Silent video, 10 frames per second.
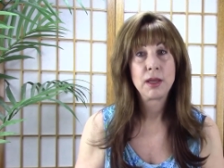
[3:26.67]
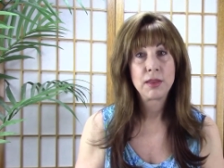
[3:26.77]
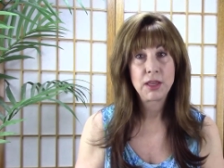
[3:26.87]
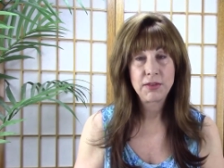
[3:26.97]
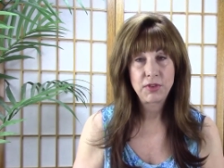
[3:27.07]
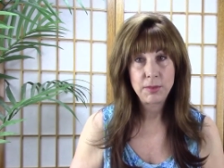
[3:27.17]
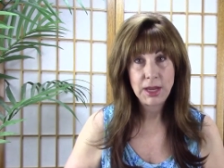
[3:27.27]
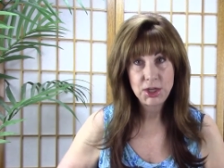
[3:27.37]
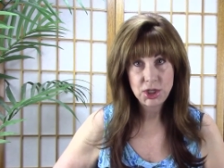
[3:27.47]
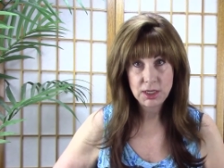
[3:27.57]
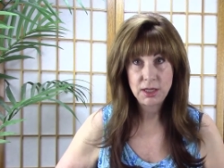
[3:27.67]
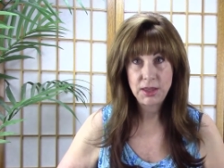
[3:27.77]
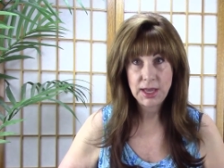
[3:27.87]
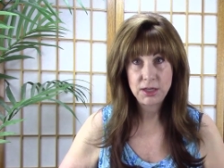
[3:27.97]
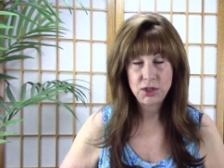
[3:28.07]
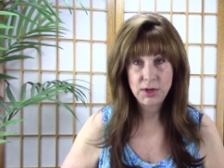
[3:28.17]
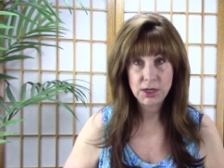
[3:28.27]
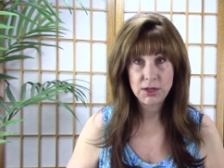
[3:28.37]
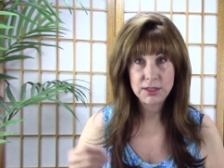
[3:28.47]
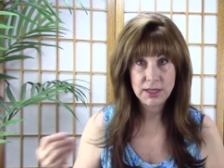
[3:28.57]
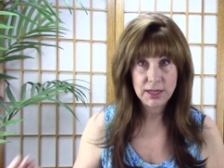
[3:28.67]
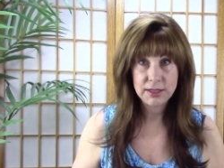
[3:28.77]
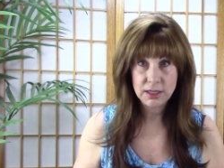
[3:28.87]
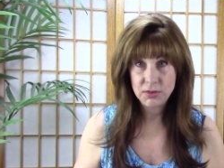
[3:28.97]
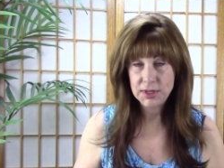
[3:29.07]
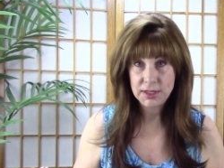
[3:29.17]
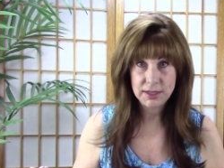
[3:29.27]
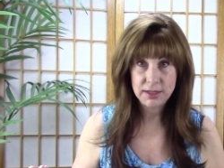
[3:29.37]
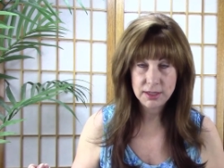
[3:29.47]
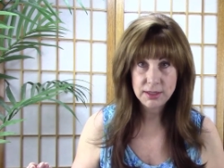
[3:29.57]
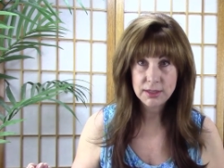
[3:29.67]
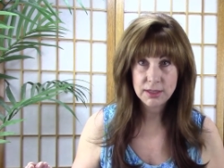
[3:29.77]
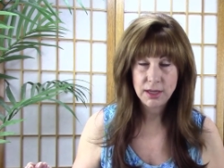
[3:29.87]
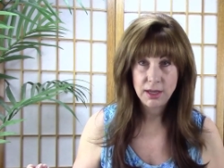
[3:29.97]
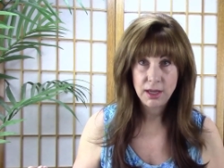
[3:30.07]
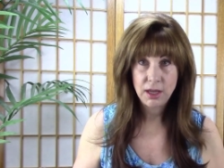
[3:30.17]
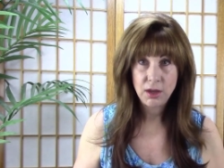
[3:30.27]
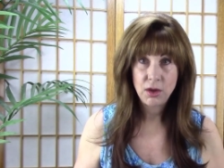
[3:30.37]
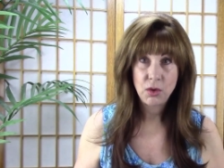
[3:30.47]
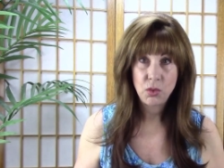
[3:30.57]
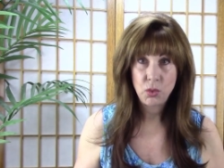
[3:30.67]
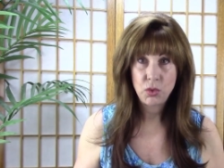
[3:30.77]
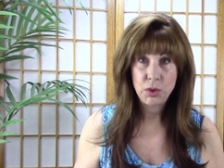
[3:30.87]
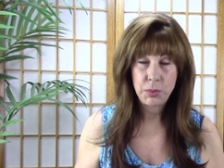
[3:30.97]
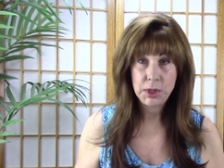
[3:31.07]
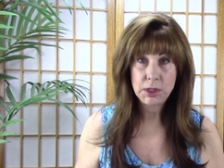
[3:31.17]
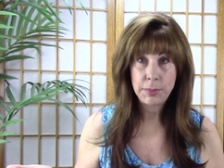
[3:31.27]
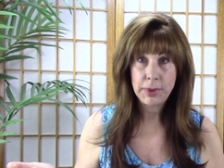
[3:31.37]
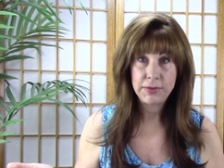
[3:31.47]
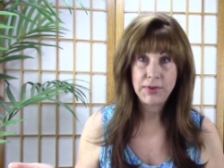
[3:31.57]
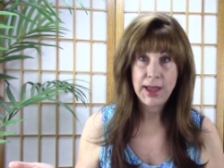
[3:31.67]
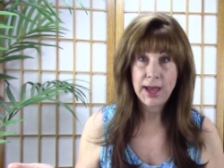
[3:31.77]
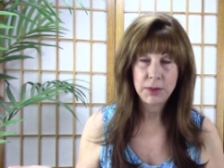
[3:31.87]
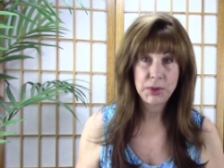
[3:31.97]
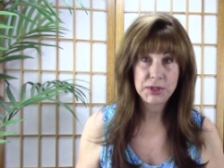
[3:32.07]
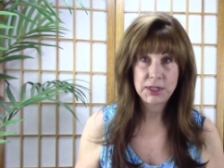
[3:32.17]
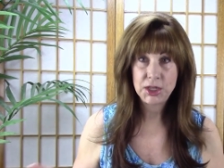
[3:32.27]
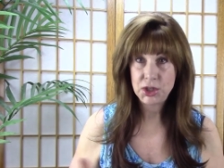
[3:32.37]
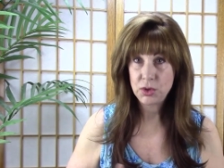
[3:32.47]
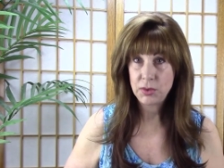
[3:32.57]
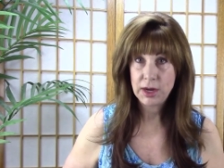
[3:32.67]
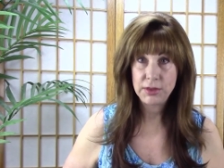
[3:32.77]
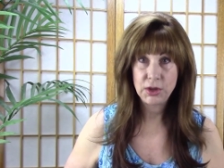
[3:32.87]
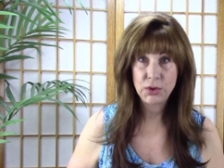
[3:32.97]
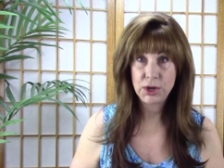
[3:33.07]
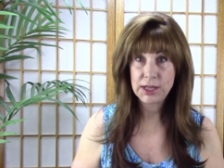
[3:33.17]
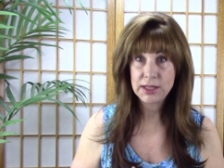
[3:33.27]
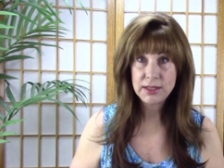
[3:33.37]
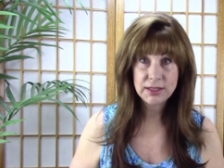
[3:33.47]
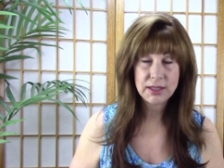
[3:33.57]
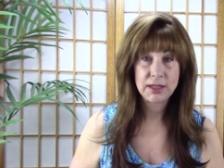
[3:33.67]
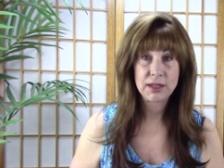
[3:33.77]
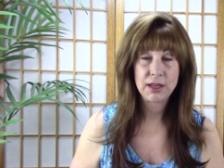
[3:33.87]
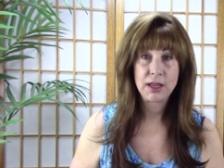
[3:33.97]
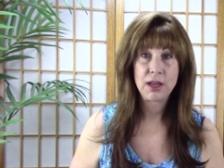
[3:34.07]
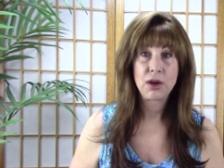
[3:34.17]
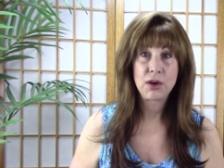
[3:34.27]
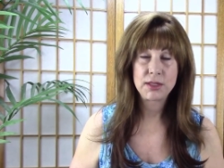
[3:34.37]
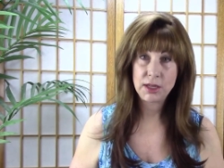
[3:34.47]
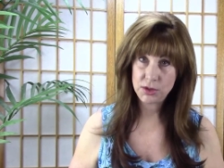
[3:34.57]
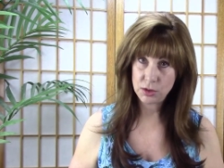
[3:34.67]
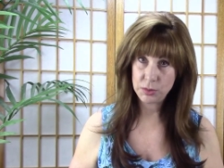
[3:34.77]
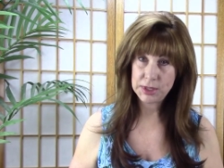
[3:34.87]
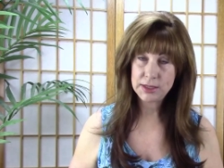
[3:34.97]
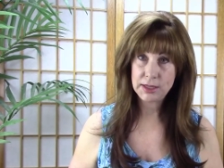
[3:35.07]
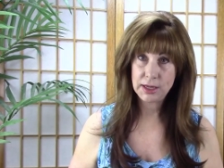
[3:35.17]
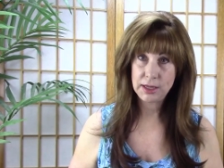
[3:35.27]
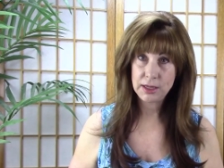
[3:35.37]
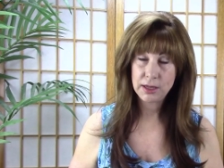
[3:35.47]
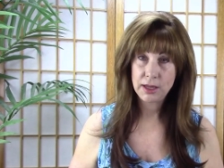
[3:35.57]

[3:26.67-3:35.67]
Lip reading: The inflammation then triggers insulin resistance, the buildup of adipose tissue around the organs, or central obesity,